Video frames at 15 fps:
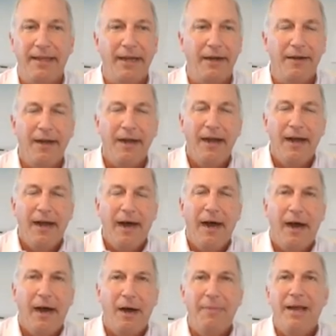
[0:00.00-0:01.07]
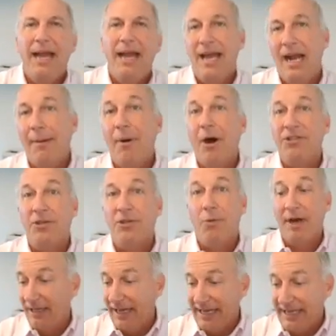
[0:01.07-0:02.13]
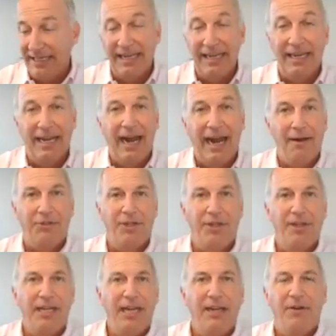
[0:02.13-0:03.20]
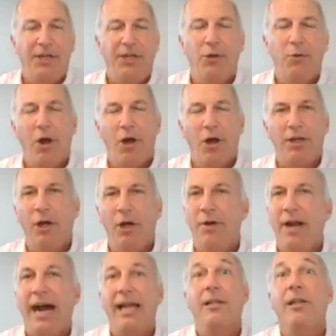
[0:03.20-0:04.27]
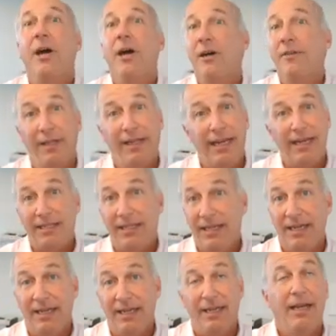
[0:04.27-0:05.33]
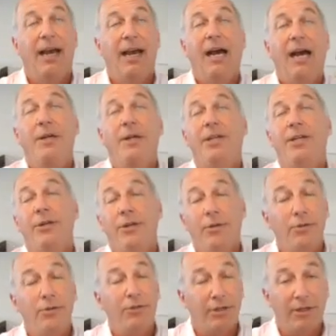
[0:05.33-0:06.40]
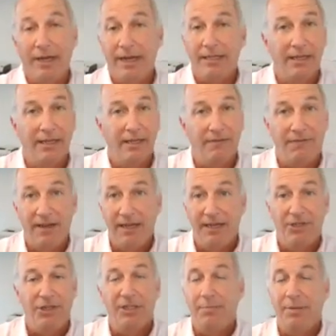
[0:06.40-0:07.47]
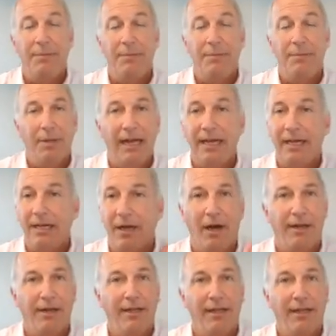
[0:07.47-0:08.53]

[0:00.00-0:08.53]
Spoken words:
there. And I'm also on LinkedIn. I was going to give a QR code. I love LinkedIn. I'm a huge LinkedIn fan. It's just Pete Blank on